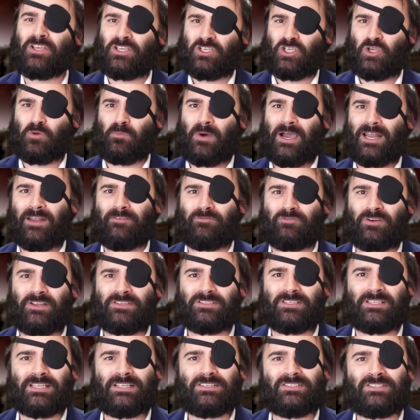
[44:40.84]
You might have
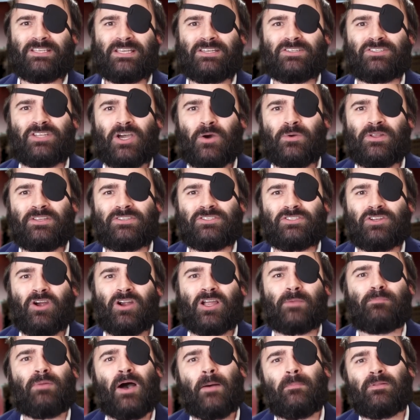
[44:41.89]
recently seen Tony
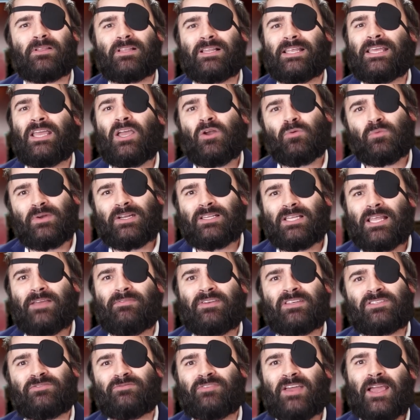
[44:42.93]
Stark publicly relive
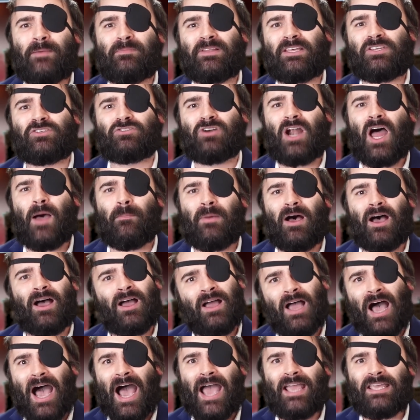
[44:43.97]
his family
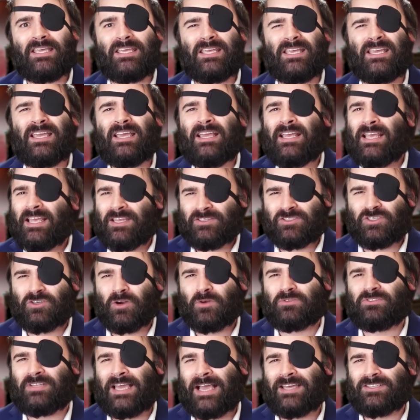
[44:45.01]
drama, i.e. his
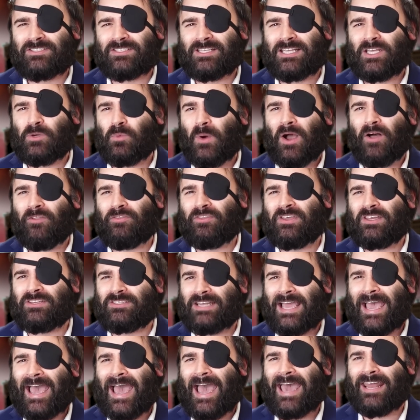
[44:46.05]
grotesquely wealthy
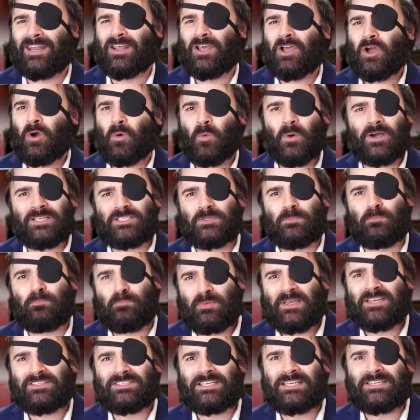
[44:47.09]
dad was
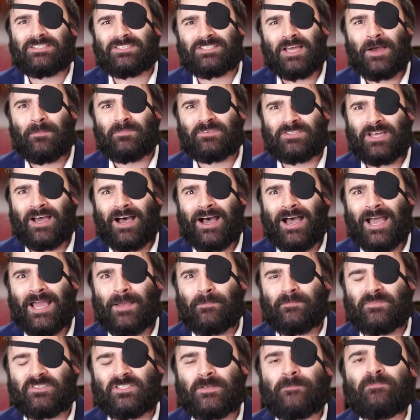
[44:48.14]
busy
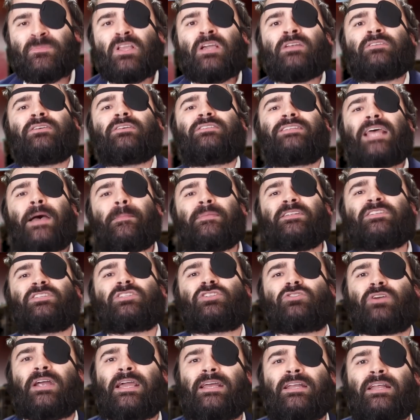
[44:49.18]
sometimes, to
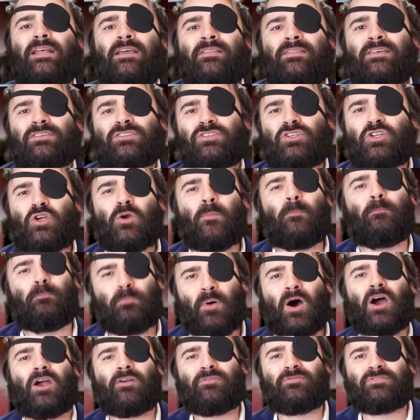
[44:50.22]
demonstrate this new
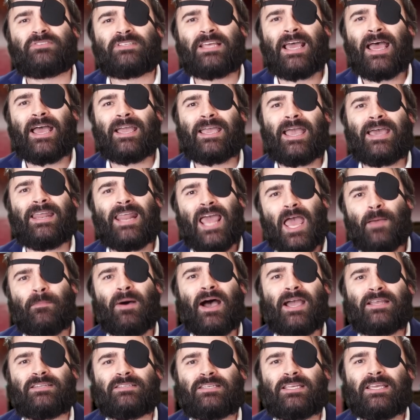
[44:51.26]
barf tech at
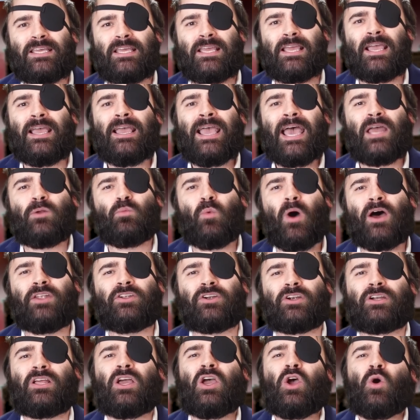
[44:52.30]
MIT and
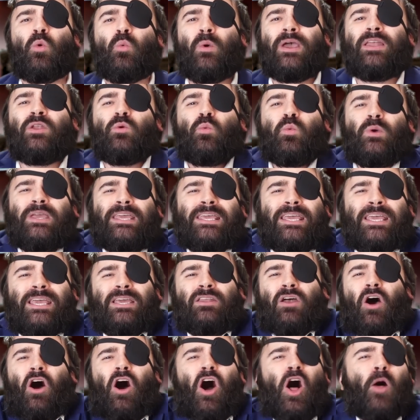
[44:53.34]
wondered when
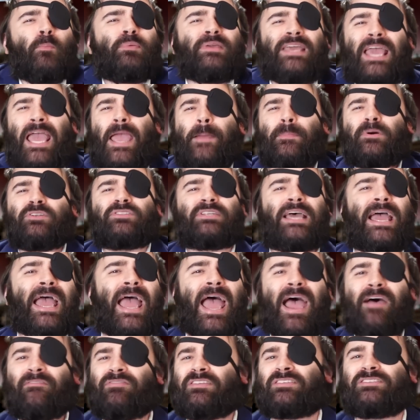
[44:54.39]
we'd all be able to
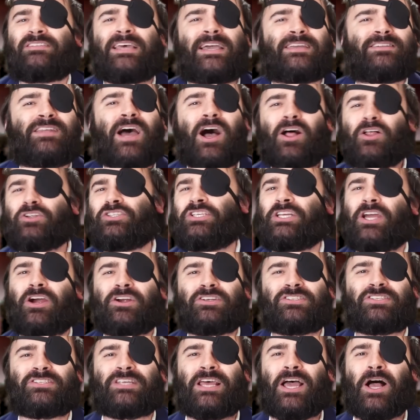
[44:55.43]
have this technology
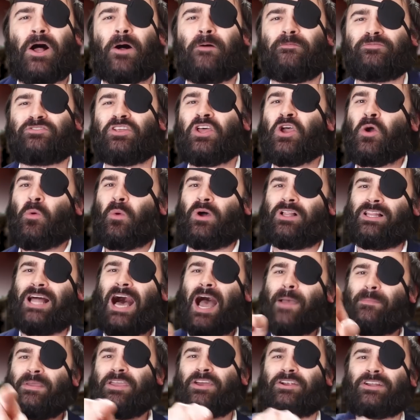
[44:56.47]
ourselves. Well,
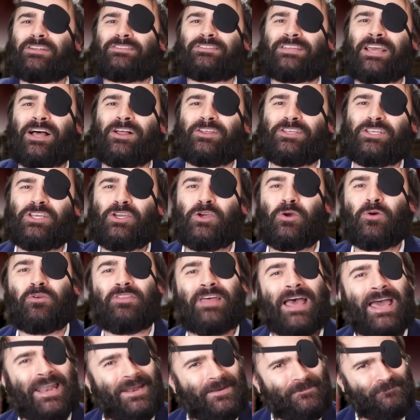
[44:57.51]
I'm here to tell you
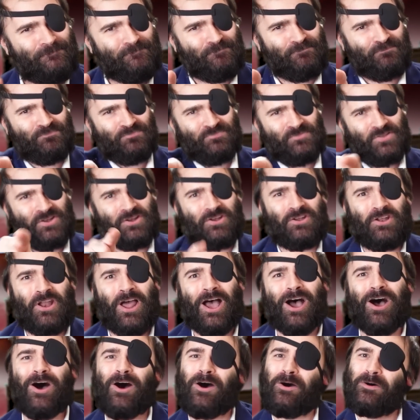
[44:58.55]
that
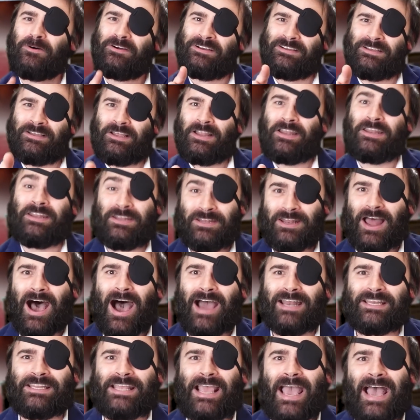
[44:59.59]
no,
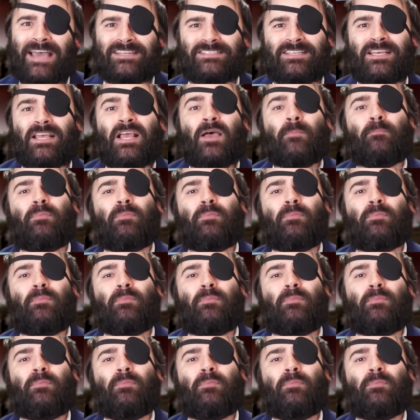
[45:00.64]
not yet.